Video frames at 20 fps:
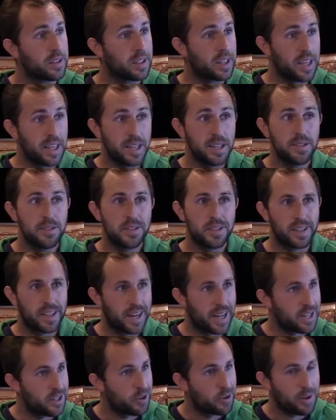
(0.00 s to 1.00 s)
kids,
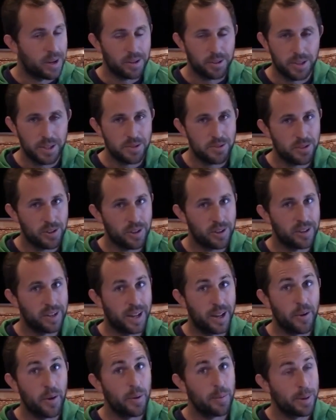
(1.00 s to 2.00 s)
and I know how kids are
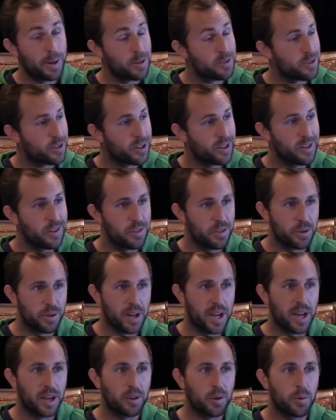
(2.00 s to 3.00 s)
and I know how parents are,
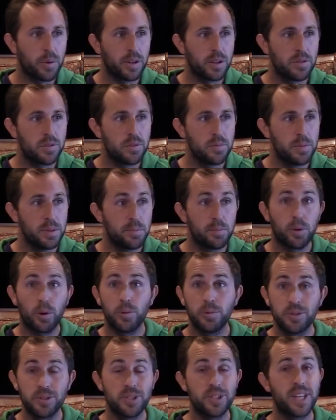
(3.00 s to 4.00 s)
they're not going to be
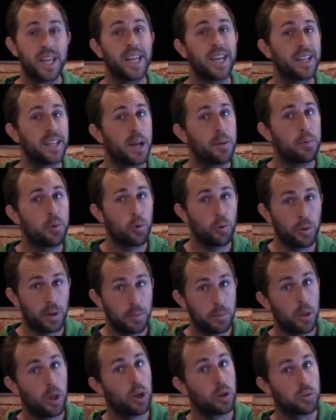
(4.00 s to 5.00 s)
prone to staying in that
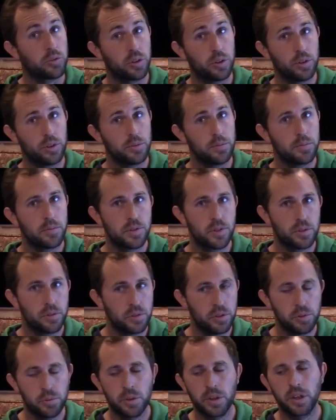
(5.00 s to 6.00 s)
program long term. So
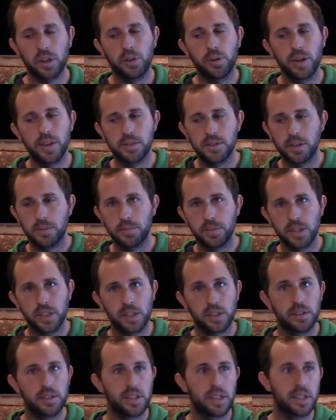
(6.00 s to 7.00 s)
you want to create
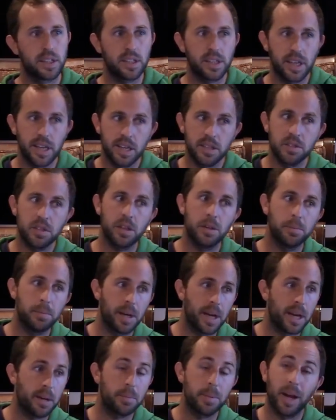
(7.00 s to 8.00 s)
something that kids come
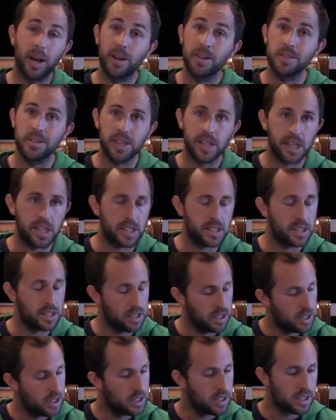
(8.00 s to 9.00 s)
back, parents like
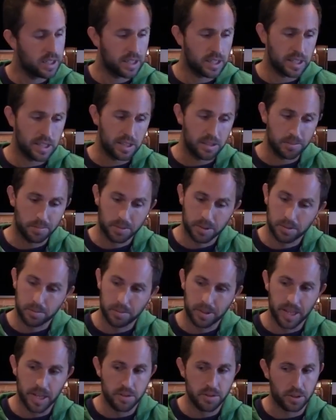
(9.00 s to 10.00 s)
it, uh,
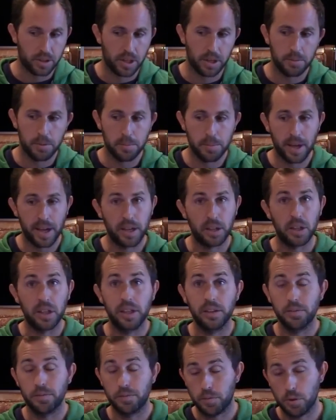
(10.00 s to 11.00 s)
kids are coming back
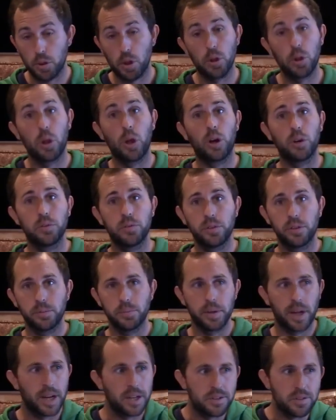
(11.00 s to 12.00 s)
for the long
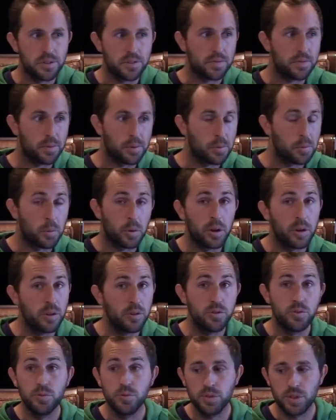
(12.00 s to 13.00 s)
term, not just for one
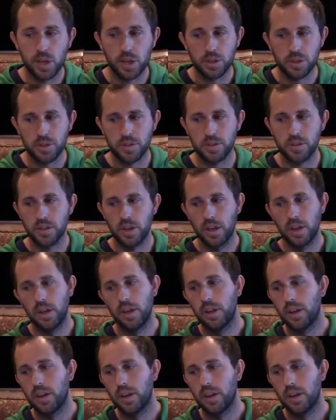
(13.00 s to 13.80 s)
or two sessions.